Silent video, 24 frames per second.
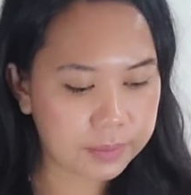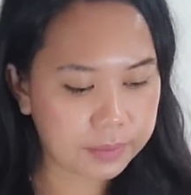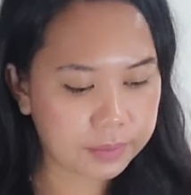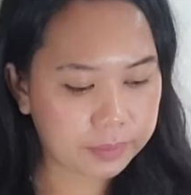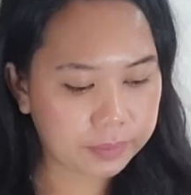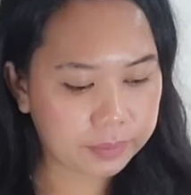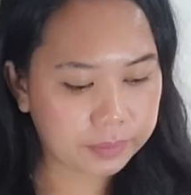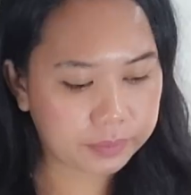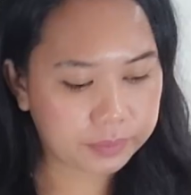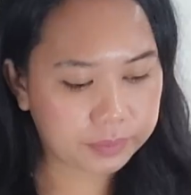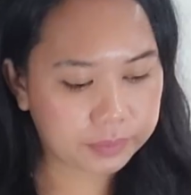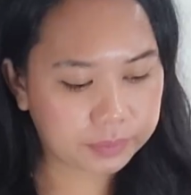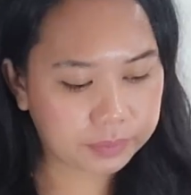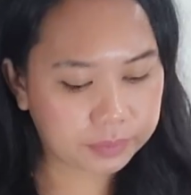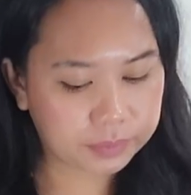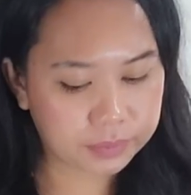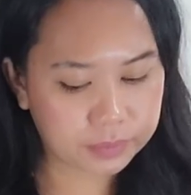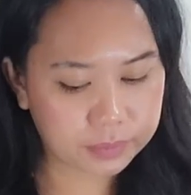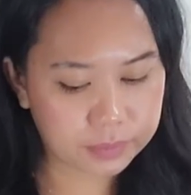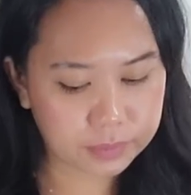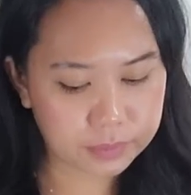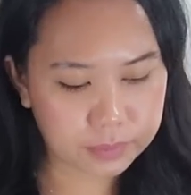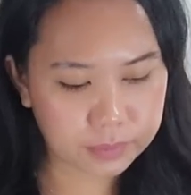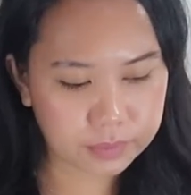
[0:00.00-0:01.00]

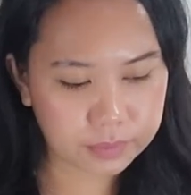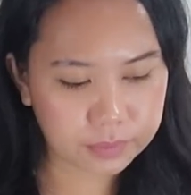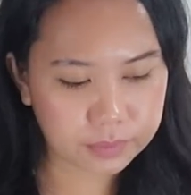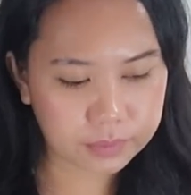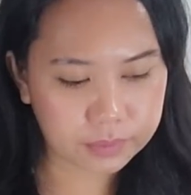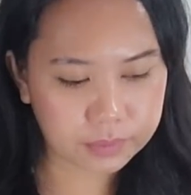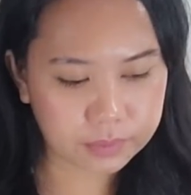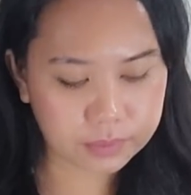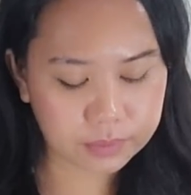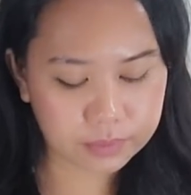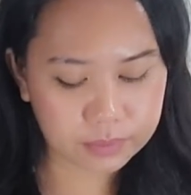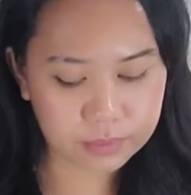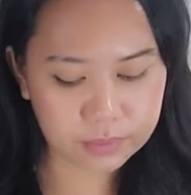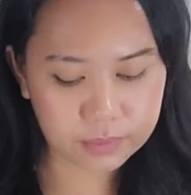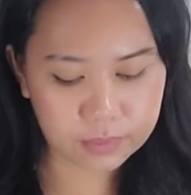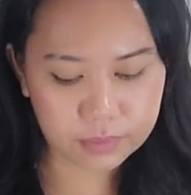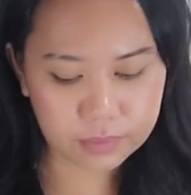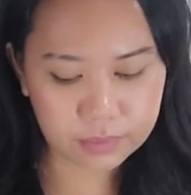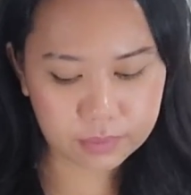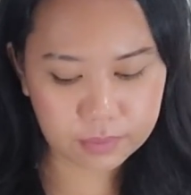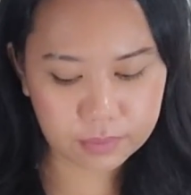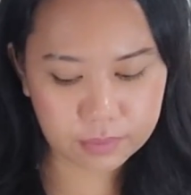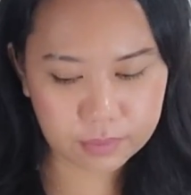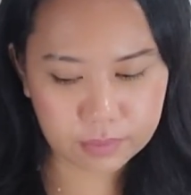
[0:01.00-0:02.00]

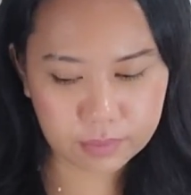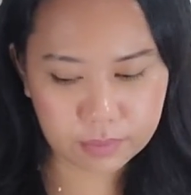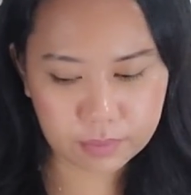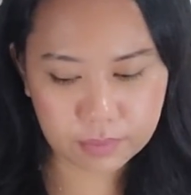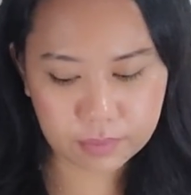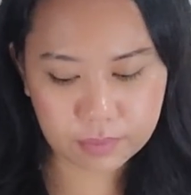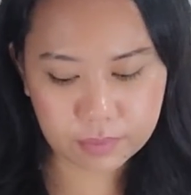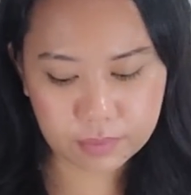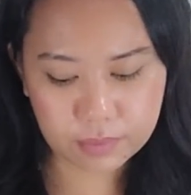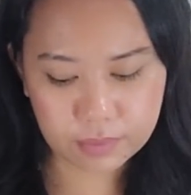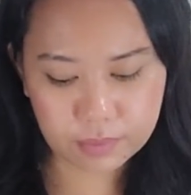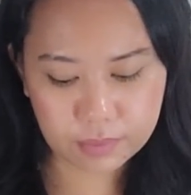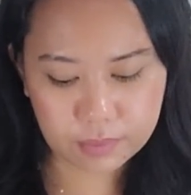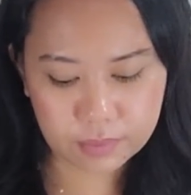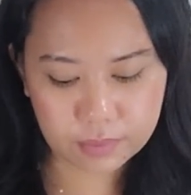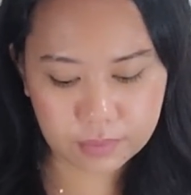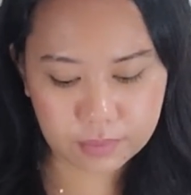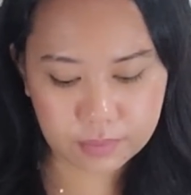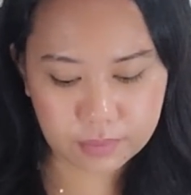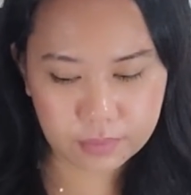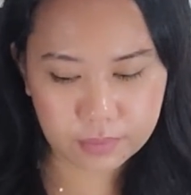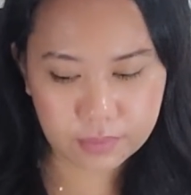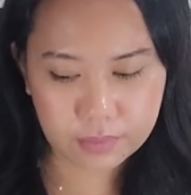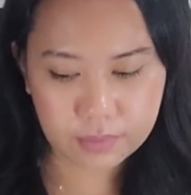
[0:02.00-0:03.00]

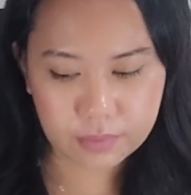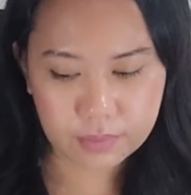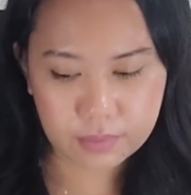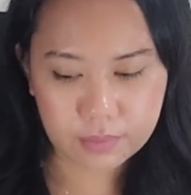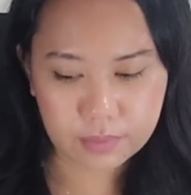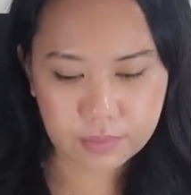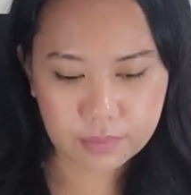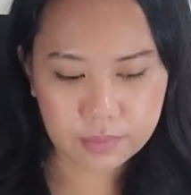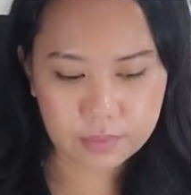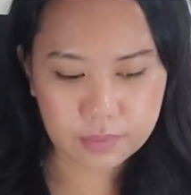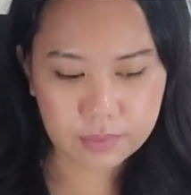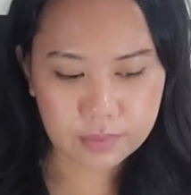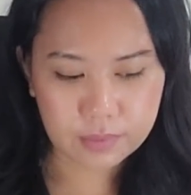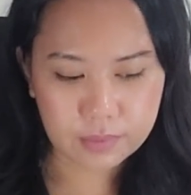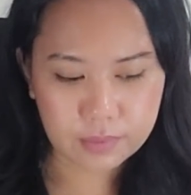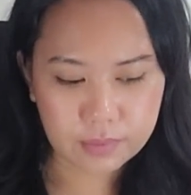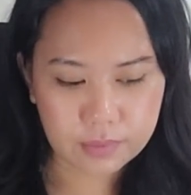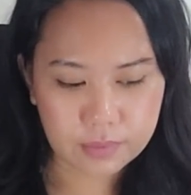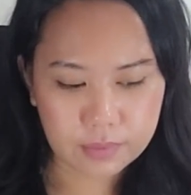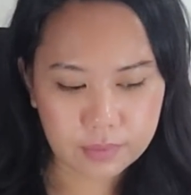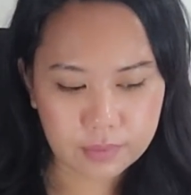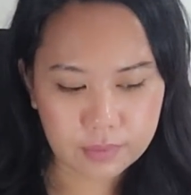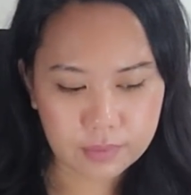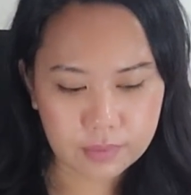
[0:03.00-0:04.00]
[no speech]